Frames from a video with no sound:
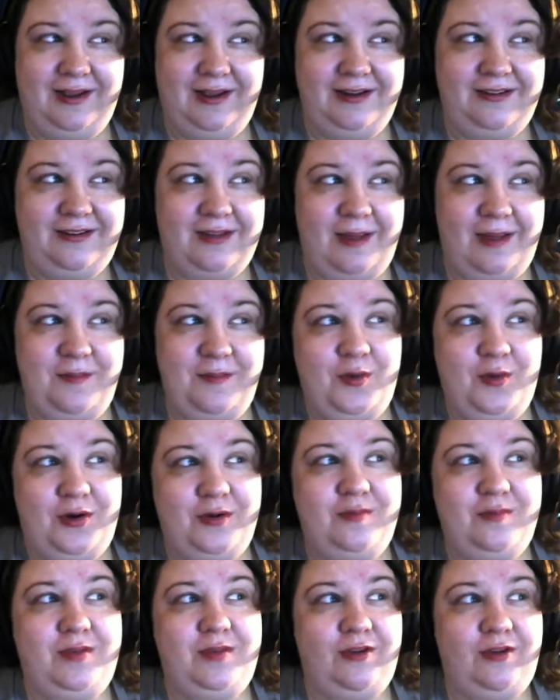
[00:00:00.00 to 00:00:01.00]
I'm more
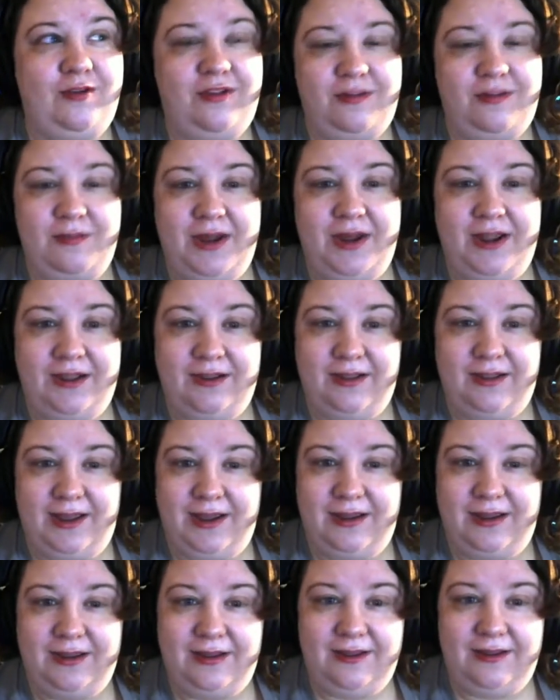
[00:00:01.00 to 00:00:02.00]
amused by
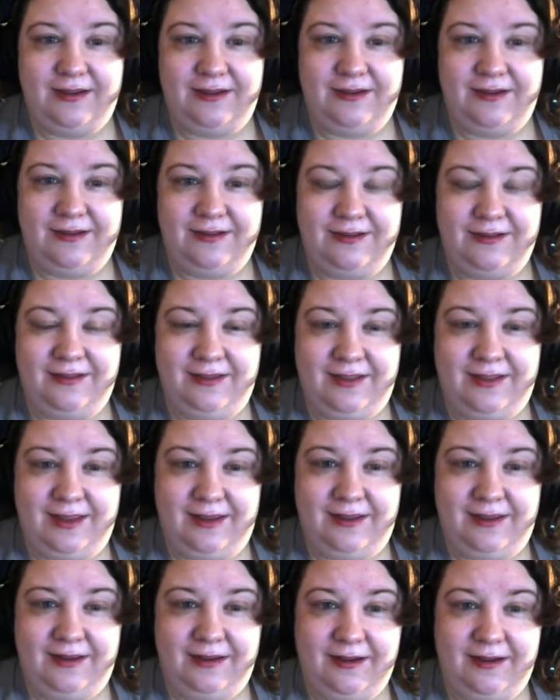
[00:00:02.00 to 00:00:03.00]
like
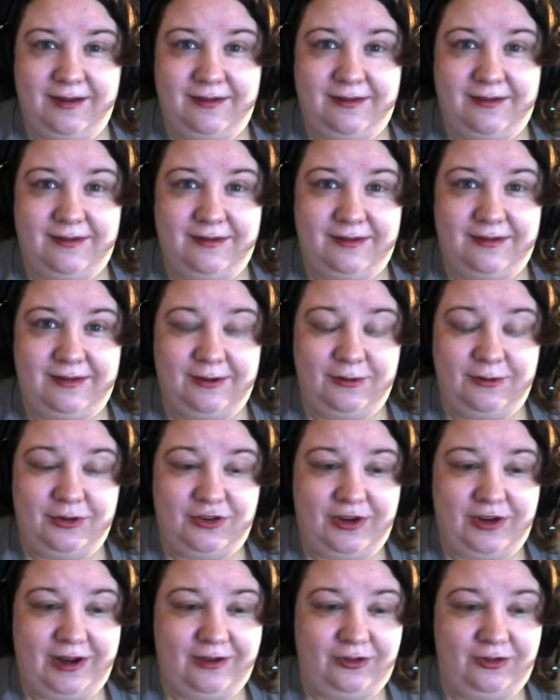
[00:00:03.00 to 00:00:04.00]
the
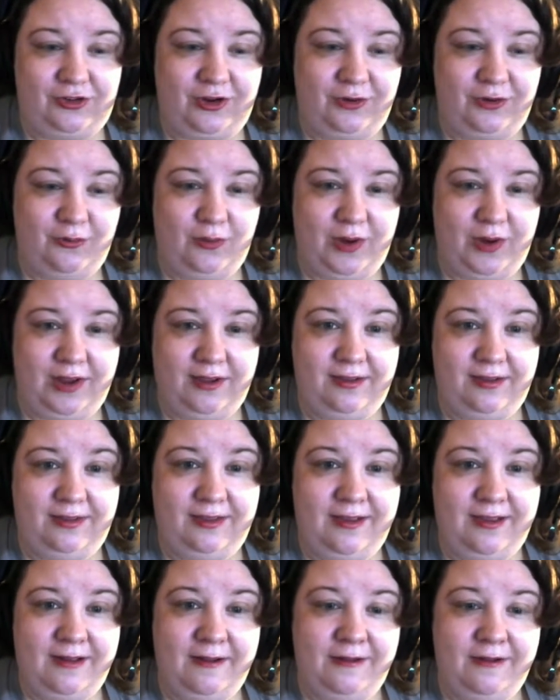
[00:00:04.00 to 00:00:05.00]
association with
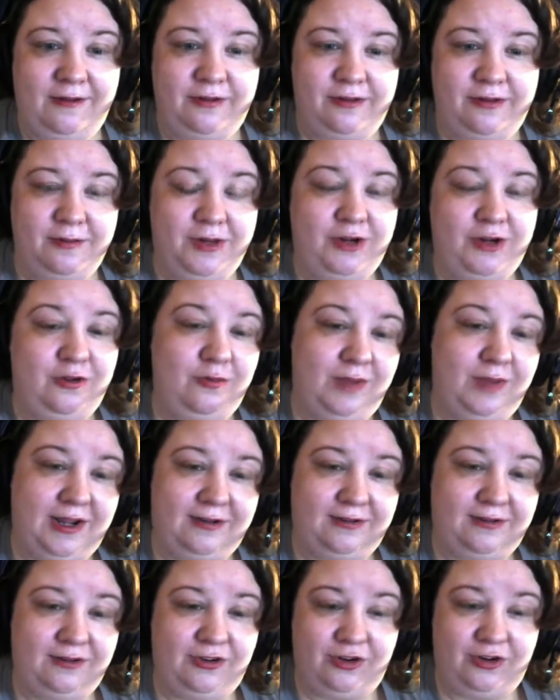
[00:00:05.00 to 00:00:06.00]
somebody who
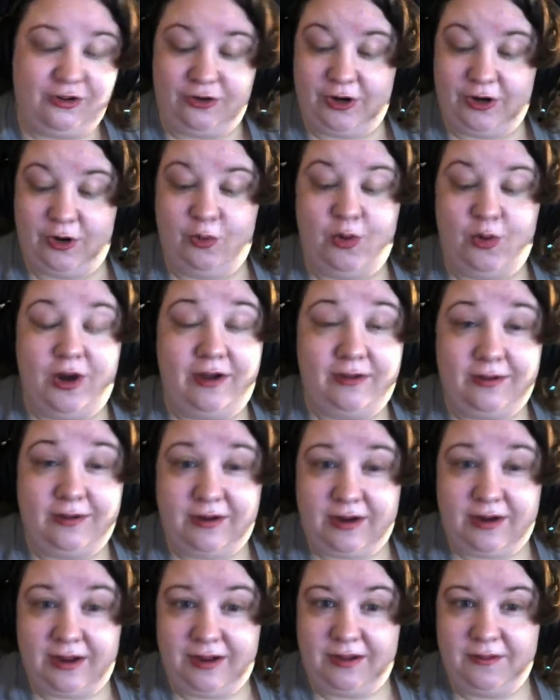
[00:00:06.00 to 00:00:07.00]
makes a gender
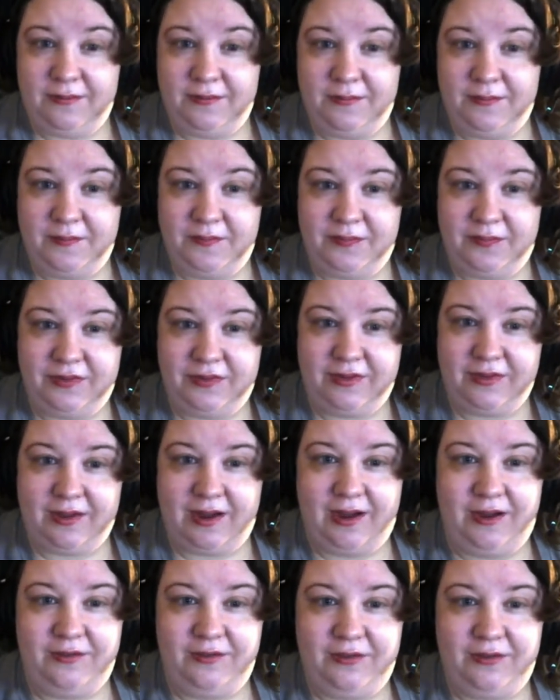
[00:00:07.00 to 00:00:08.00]
equality
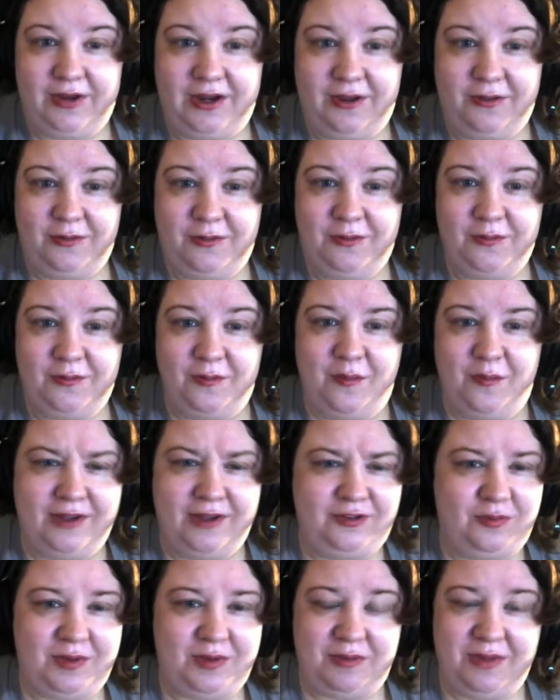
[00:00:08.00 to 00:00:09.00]
video
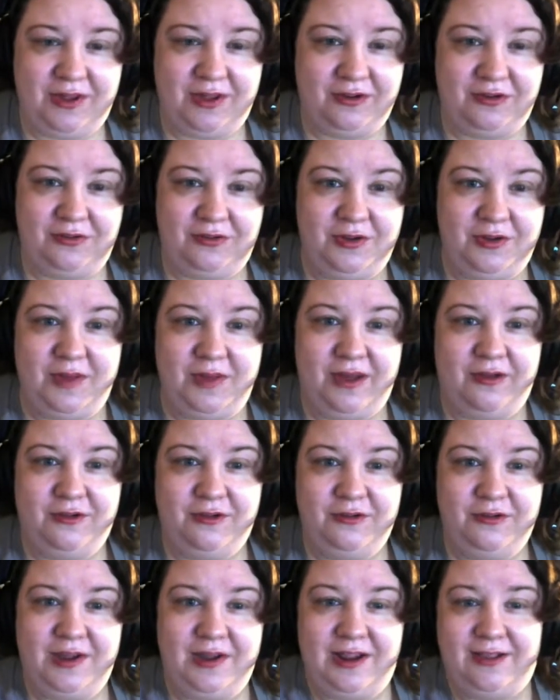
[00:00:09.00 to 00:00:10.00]
must be male to female.
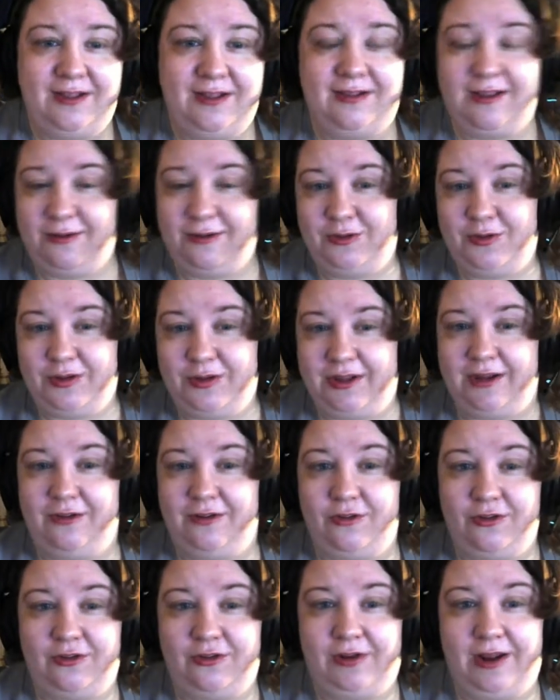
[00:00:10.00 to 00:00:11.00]
I thought that was really
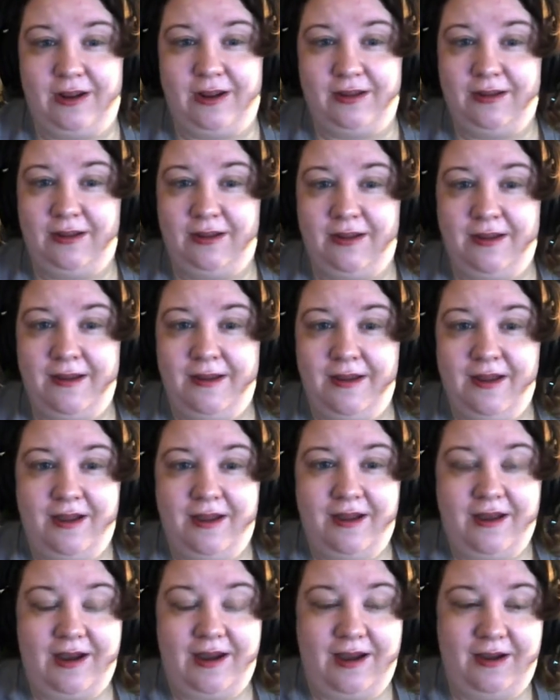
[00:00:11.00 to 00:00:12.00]
interesting.
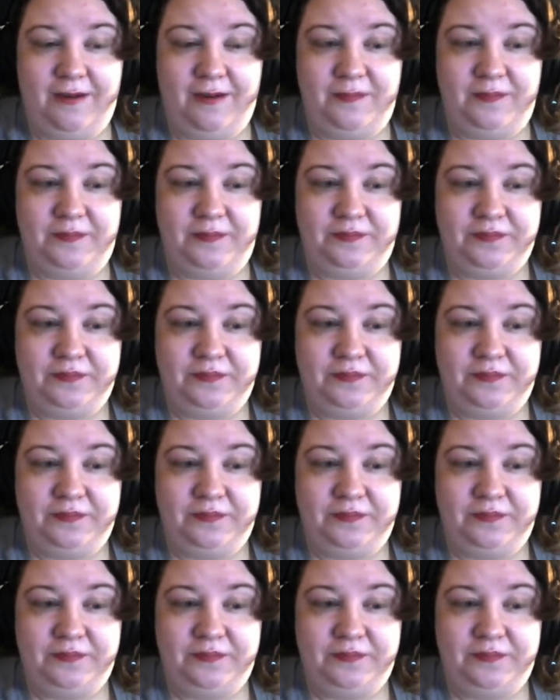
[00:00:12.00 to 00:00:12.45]
Um,